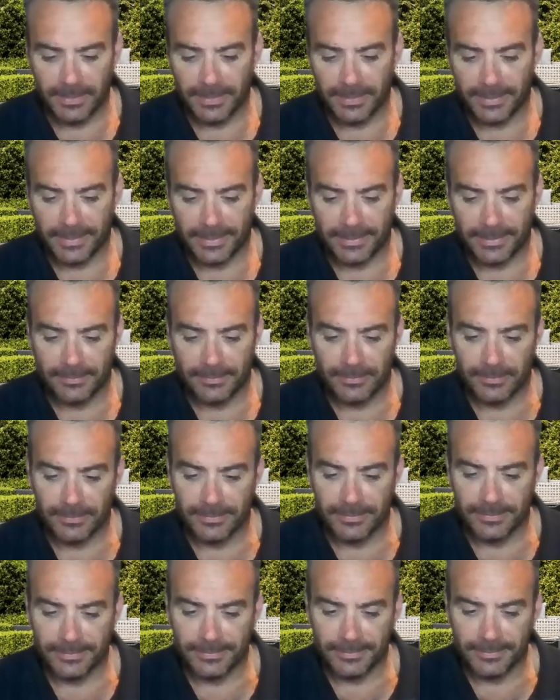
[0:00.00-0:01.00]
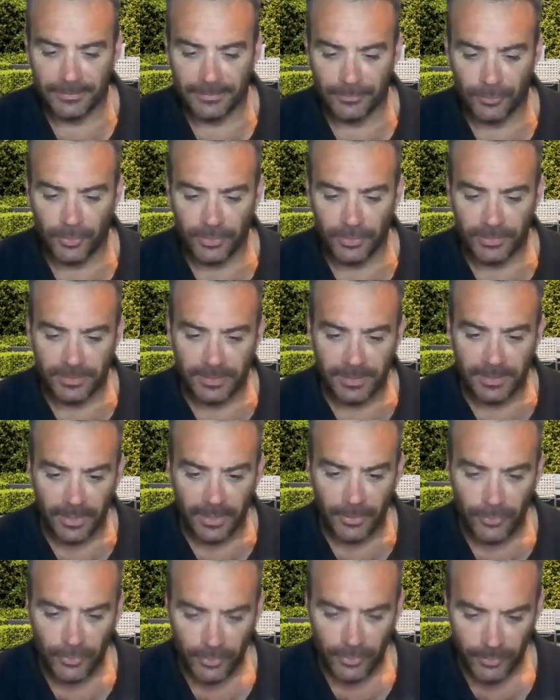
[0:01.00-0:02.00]
And I've going to
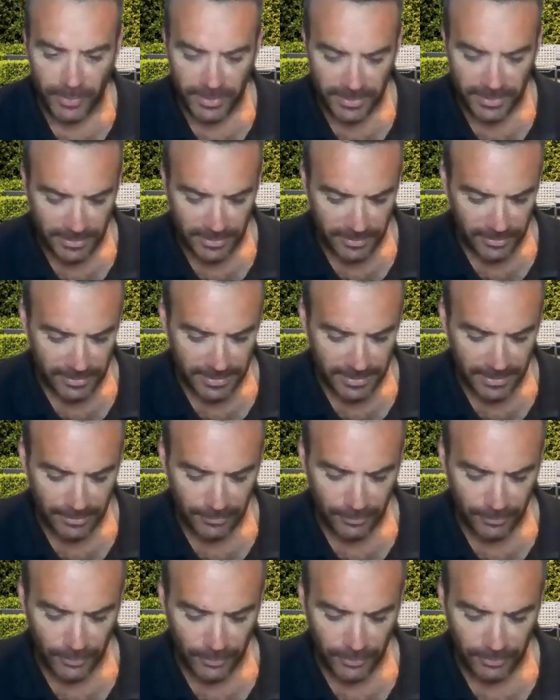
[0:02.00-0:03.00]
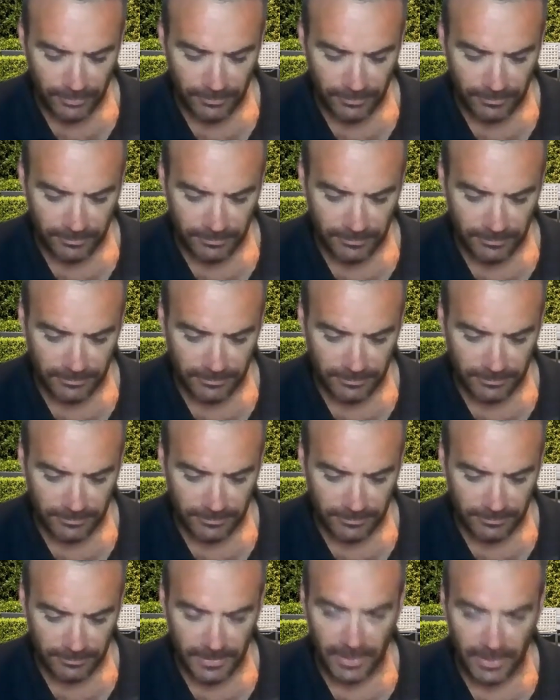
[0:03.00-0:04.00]
go through the questions I sent through
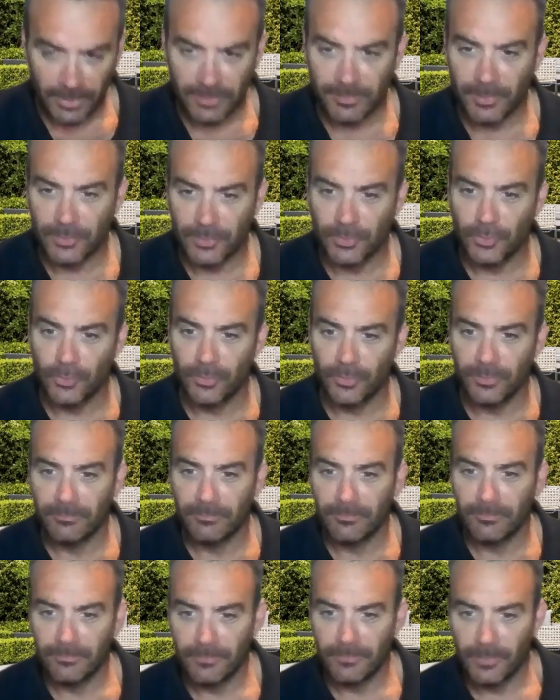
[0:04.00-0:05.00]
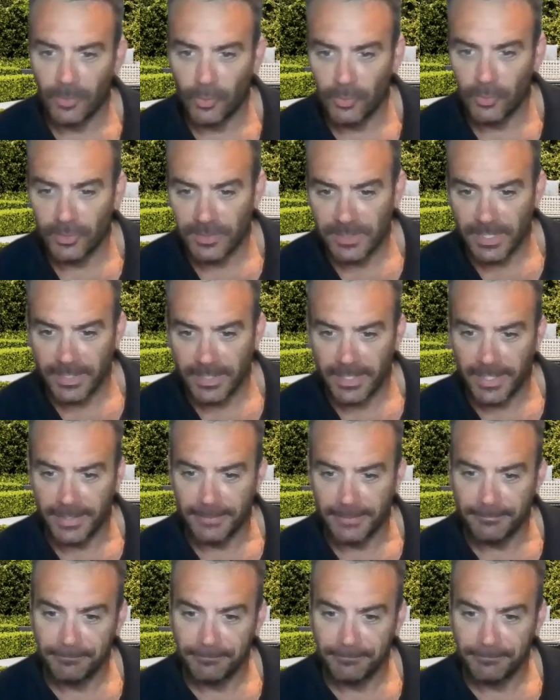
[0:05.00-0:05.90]
that I was supposed to do on Sunday.